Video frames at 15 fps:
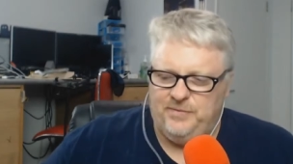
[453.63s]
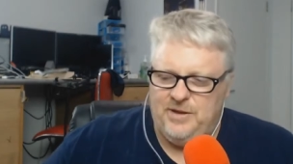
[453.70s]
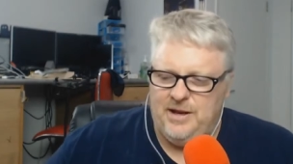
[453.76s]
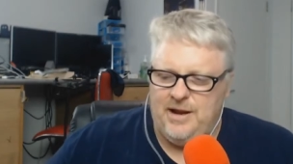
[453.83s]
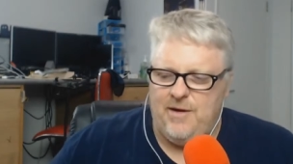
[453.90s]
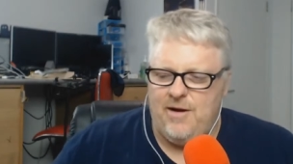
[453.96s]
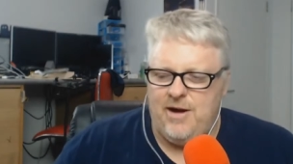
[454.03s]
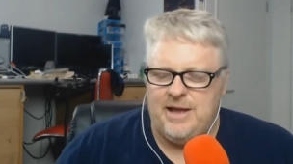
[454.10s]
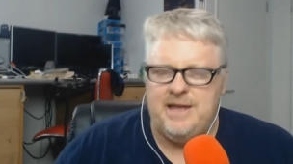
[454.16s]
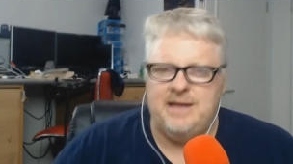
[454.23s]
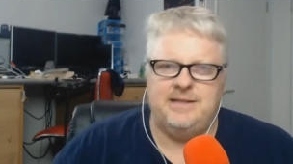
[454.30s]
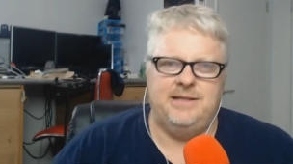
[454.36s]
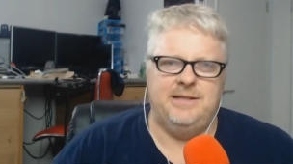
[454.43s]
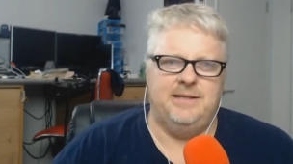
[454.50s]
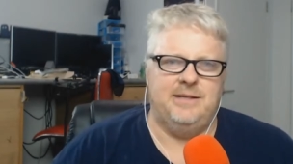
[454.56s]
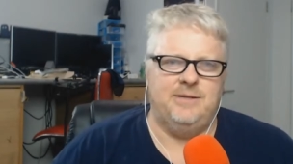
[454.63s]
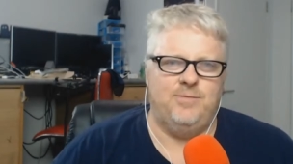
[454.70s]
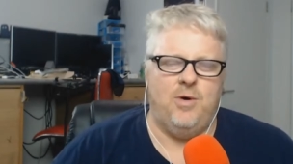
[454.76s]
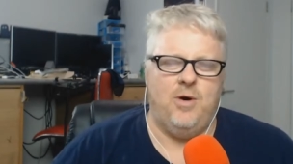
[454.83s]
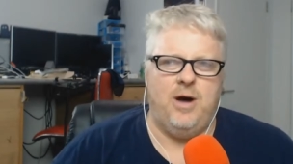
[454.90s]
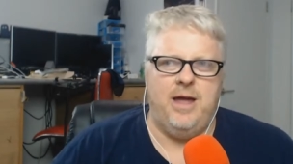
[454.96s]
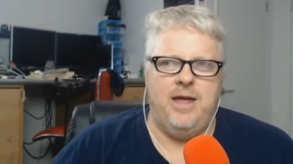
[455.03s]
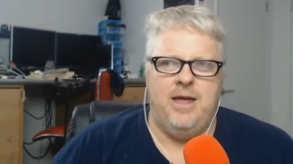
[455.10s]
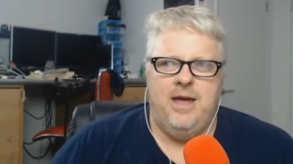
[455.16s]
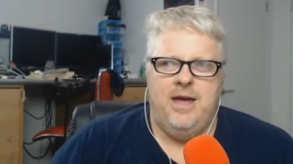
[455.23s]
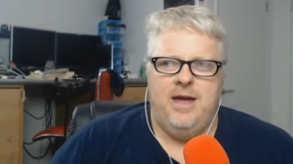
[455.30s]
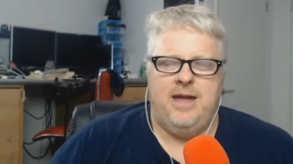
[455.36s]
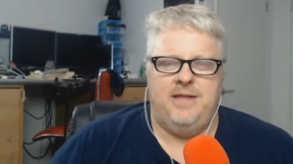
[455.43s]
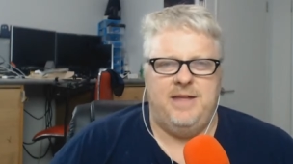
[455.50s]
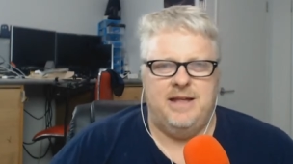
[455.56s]
You know, I guess this is why
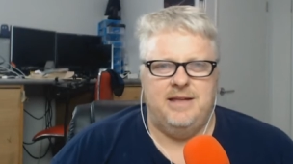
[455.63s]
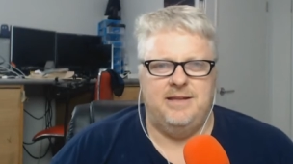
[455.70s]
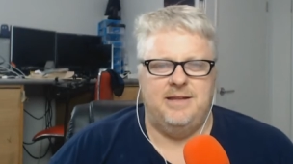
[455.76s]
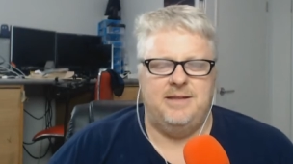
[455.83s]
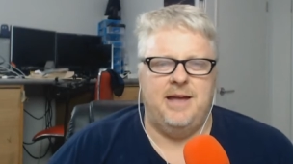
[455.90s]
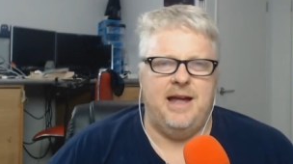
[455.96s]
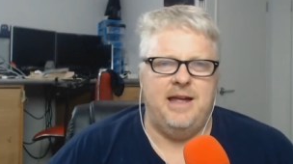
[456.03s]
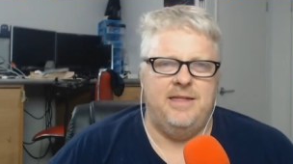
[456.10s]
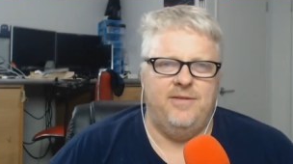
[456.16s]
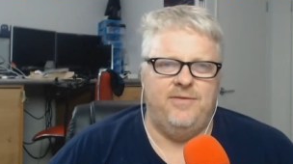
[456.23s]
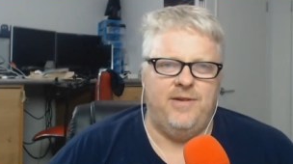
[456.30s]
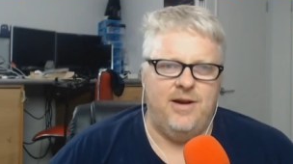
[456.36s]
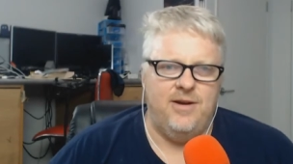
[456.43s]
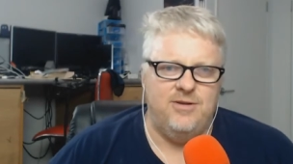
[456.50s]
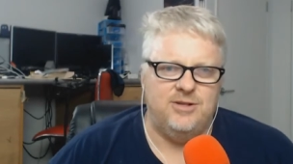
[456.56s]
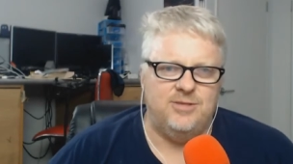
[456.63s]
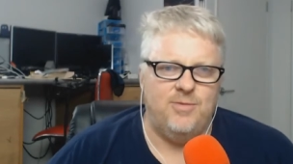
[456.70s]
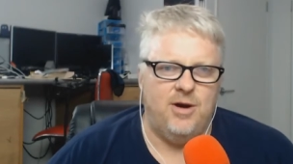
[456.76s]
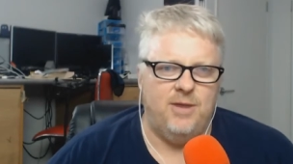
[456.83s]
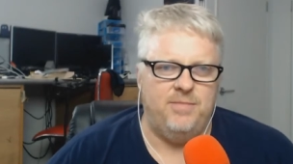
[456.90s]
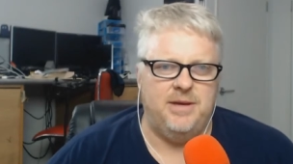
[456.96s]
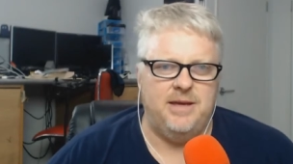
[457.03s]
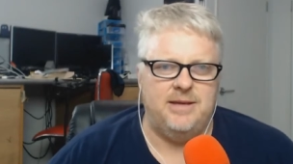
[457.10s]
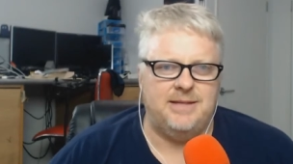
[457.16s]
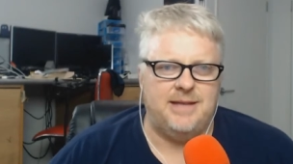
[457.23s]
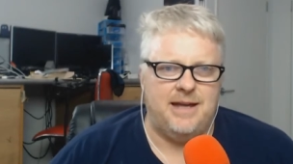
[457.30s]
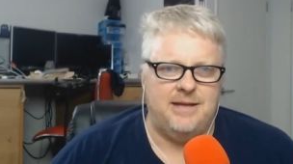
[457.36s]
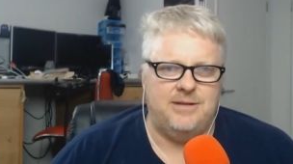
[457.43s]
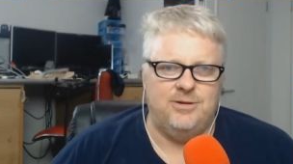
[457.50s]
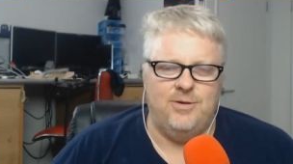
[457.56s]
at the end of the day, the phones might be
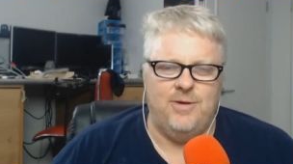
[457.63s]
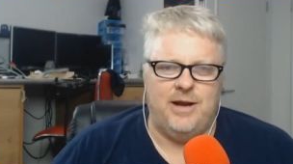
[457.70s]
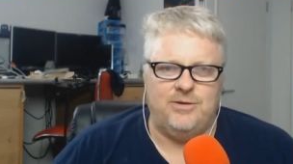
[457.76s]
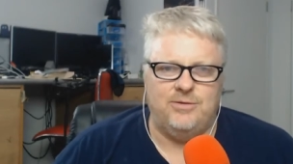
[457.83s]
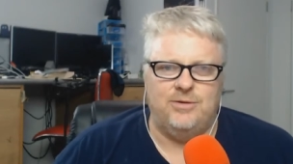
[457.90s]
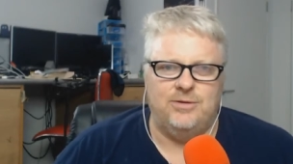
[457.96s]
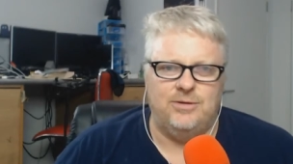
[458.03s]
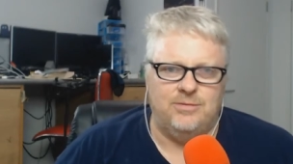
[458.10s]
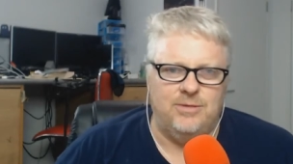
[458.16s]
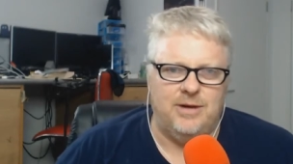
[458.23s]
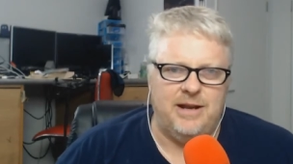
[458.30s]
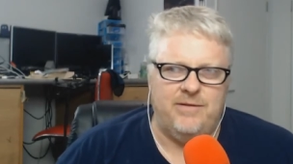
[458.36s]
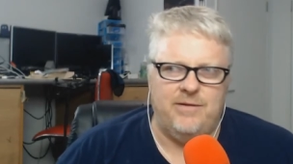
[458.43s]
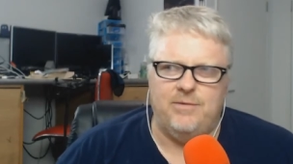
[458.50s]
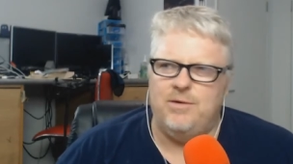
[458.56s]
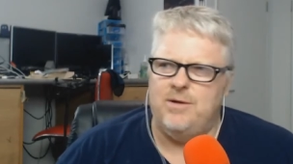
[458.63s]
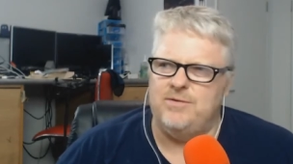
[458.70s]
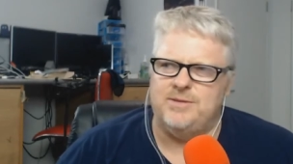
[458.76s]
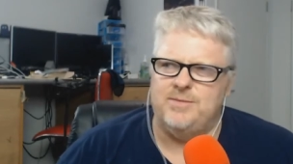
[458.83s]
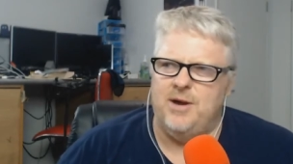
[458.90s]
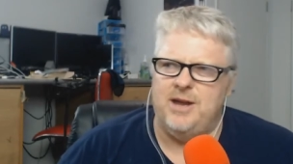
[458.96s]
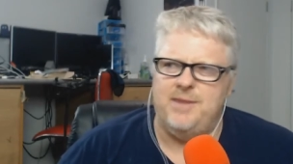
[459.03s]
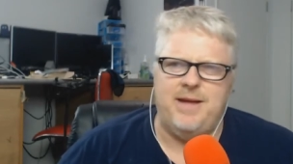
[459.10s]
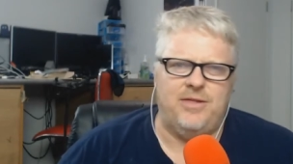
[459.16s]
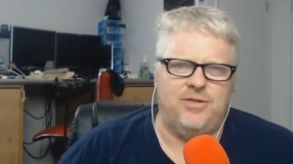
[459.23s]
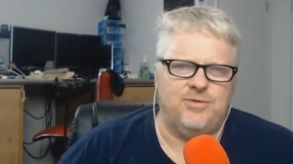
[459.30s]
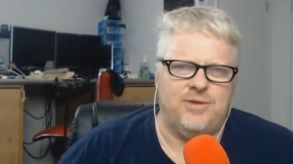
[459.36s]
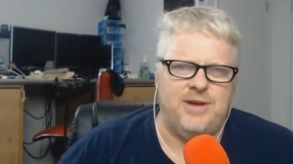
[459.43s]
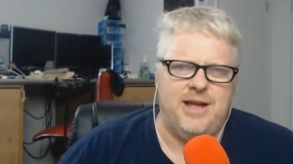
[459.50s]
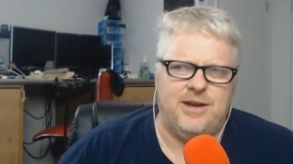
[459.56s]
say two hundred or whatever. What was mine about
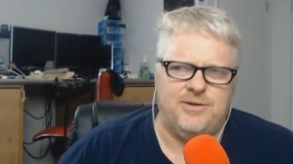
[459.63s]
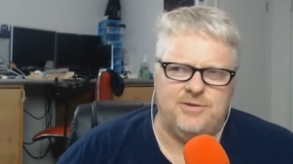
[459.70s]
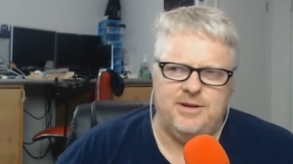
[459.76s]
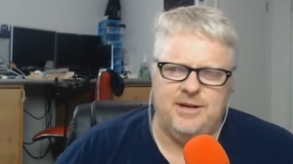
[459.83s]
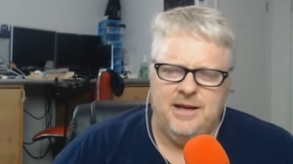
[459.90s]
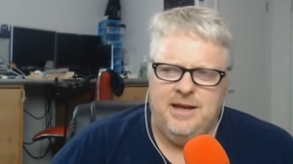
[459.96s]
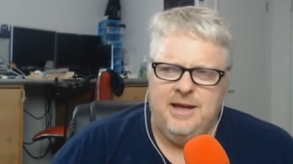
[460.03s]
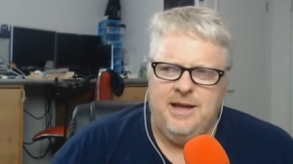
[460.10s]
three hundred,